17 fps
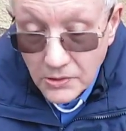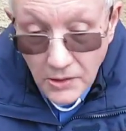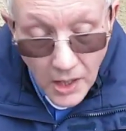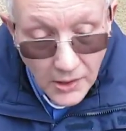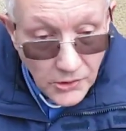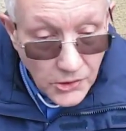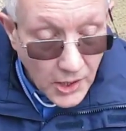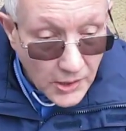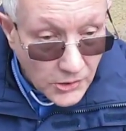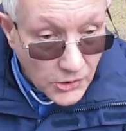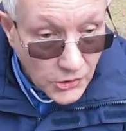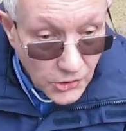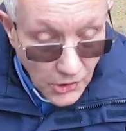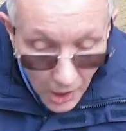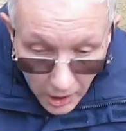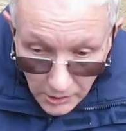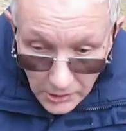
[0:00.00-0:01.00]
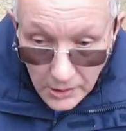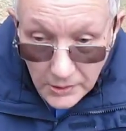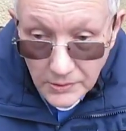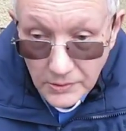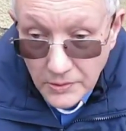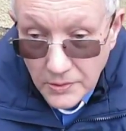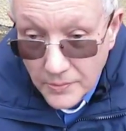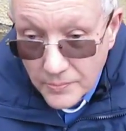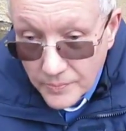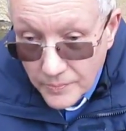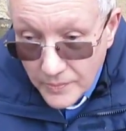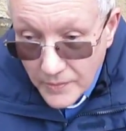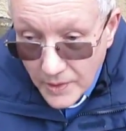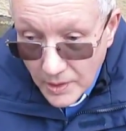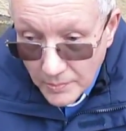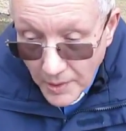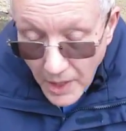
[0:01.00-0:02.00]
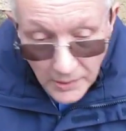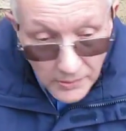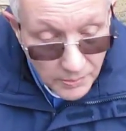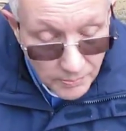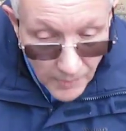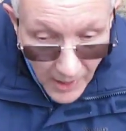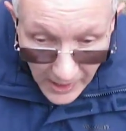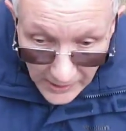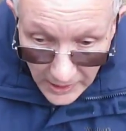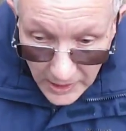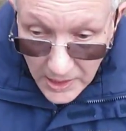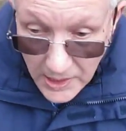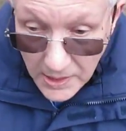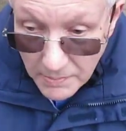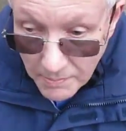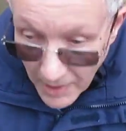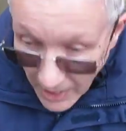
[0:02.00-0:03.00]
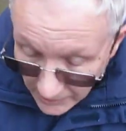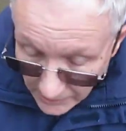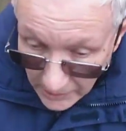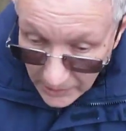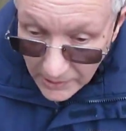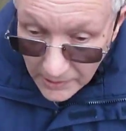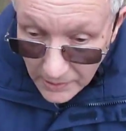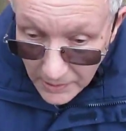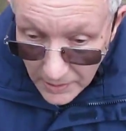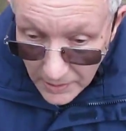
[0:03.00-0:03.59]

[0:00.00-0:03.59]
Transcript: not just Scotland, but many, many,